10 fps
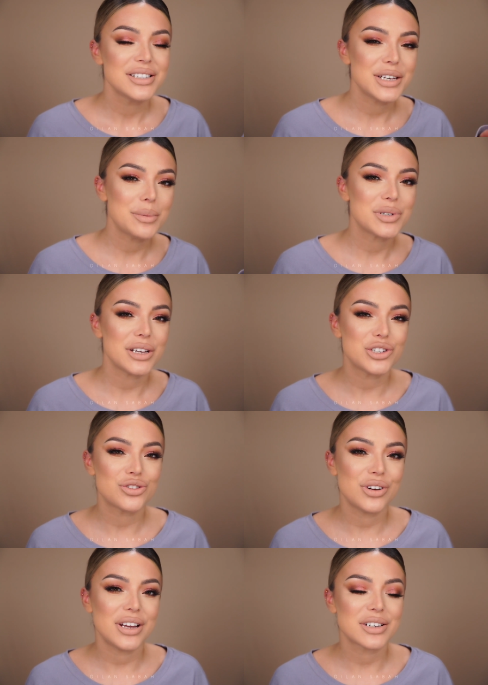tips and
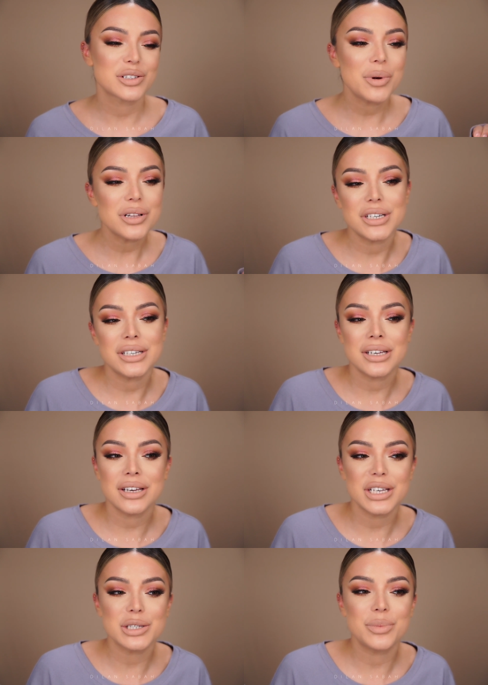tricks, small
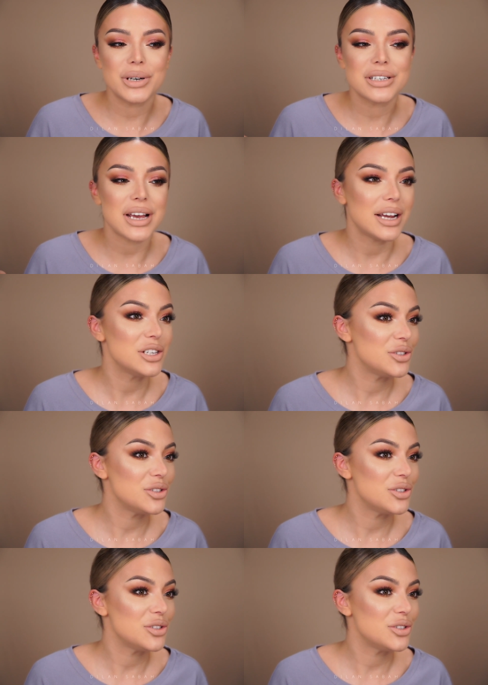details, but I